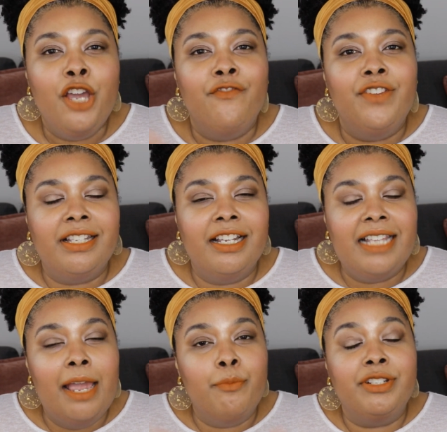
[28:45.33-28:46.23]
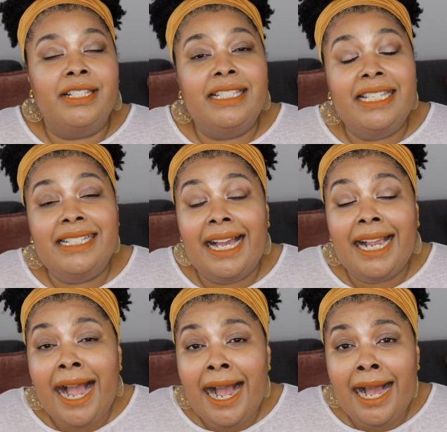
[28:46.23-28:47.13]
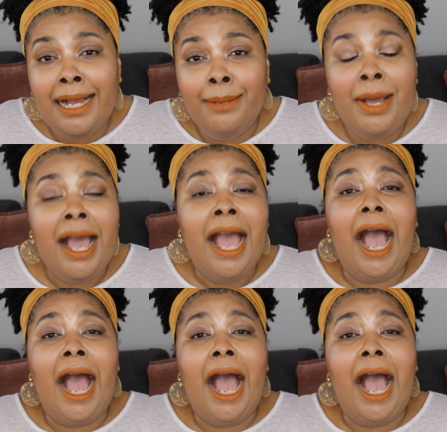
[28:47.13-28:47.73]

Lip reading: Visit us at breezytee.com.